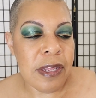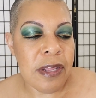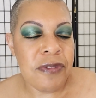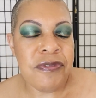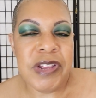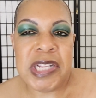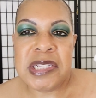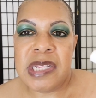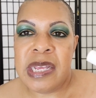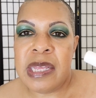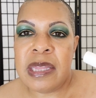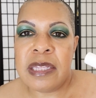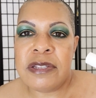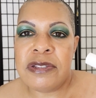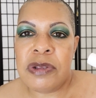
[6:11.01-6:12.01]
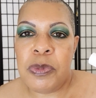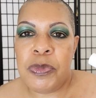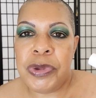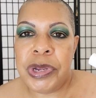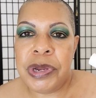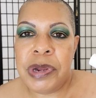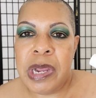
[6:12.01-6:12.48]
if I take this
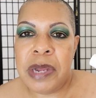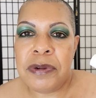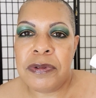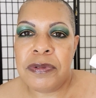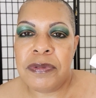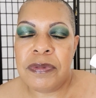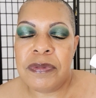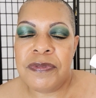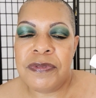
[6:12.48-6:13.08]
somewhere, I don't